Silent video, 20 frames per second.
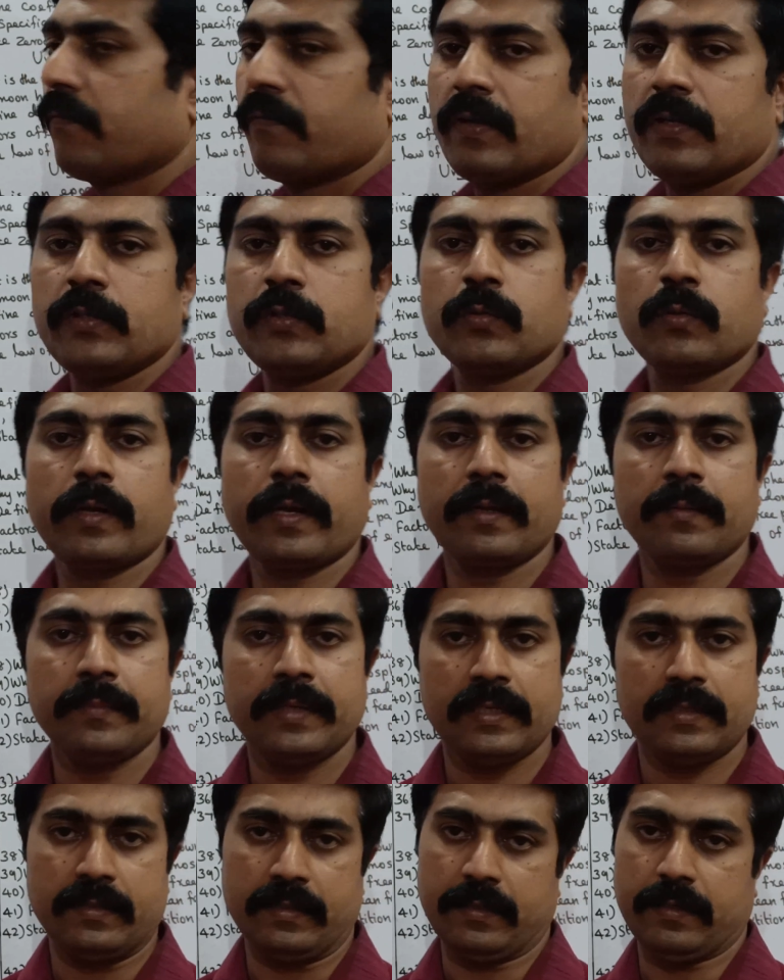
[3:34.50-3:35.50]
venturi
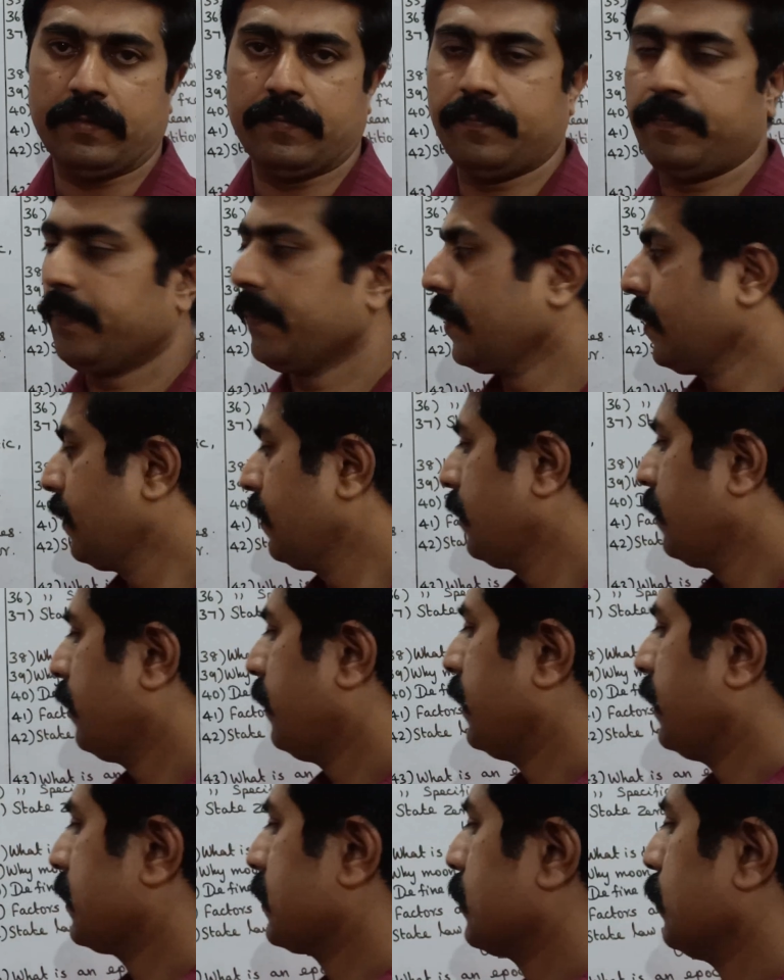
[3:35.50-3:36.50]
meter
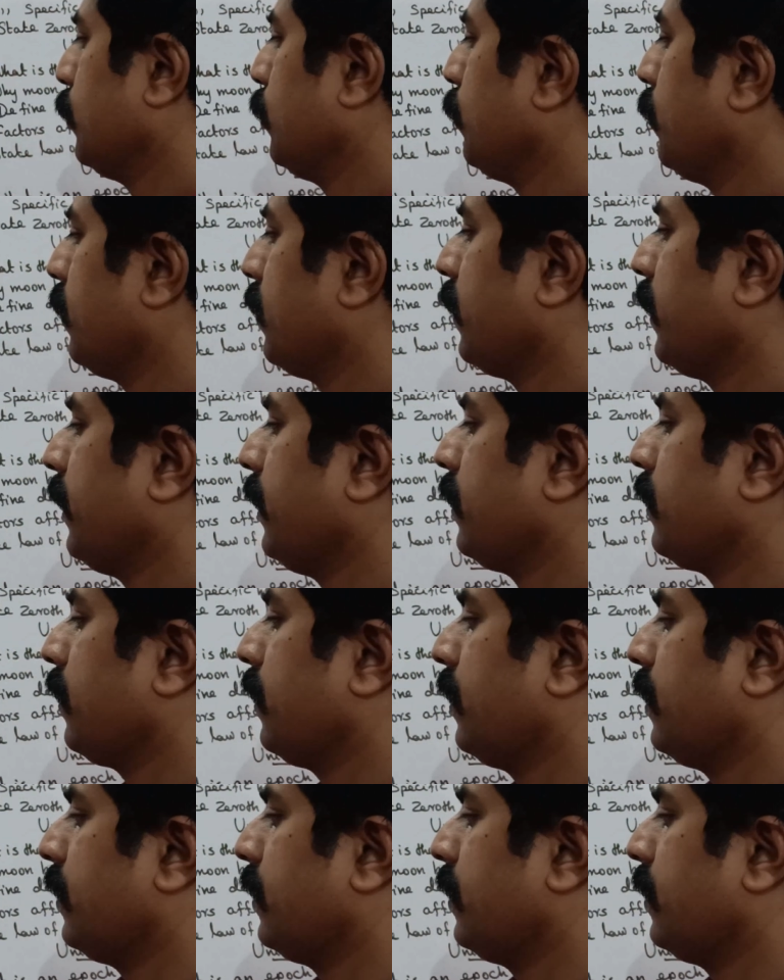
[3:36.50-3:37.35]
next unit 8